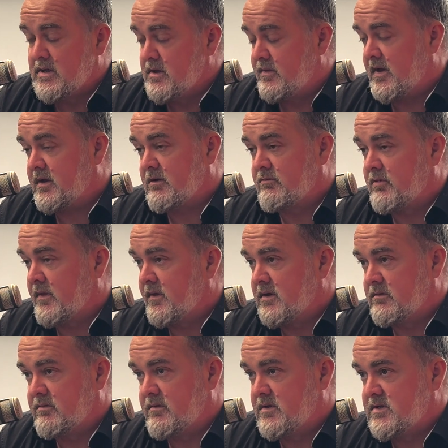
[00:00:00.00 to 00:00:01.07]
They can run their
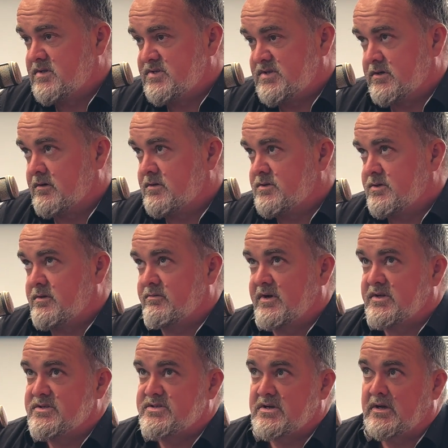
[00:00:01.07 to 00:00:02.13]
Xero and do the
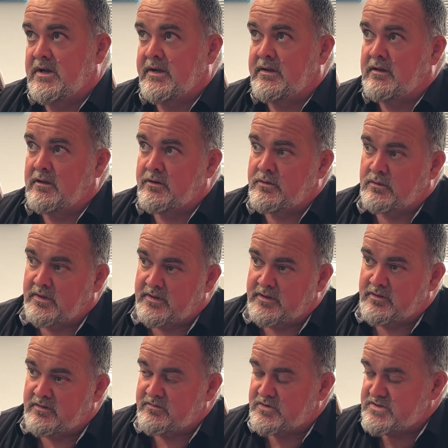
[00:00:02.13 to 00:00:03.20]
reconciling and load all
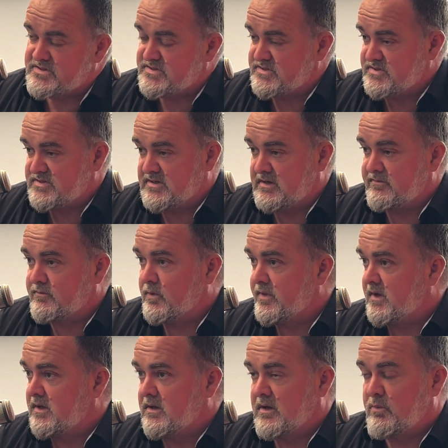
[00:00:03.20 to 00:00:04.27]
their invoices and stuff, or
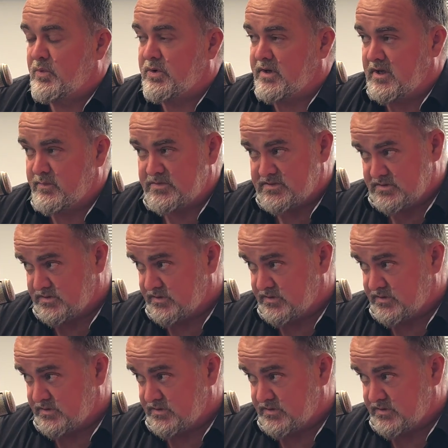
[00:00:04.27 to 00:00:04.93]
they can get a bookkeeper to do